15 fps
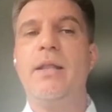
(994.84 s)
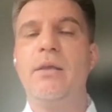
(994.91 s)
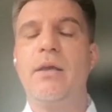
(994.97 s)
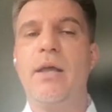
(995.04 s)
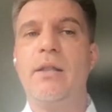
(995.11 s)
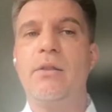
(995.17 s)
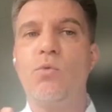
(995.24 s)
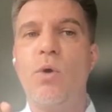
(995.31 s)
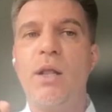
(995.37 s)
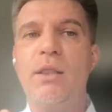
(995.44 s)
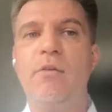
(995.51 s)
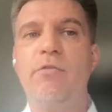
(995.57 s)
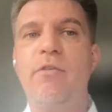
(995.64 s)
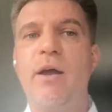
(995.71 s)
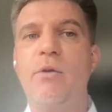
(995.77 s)
and
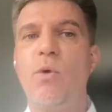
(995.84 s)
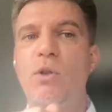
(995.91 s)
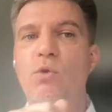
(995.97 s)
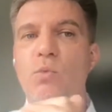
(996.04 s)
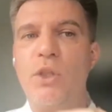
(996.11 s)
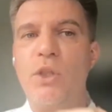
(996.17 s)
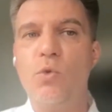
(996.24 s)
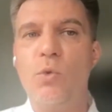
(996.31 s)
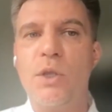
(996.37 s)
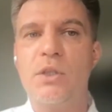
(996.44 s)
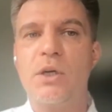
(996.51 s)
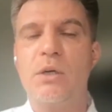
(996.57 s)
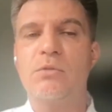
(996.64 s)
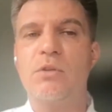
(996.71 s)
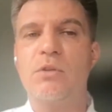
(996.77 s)
quantify what we do in
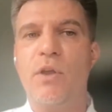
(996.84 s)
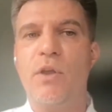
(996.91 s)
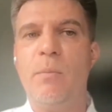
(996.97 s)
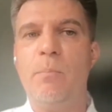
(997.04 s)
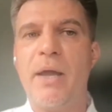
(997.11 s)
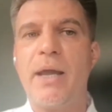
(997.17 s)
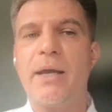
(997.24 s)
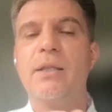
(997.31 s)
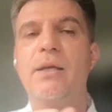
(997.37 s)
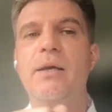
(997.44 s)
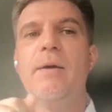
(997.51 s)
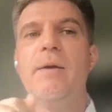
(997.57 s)
terms of impact,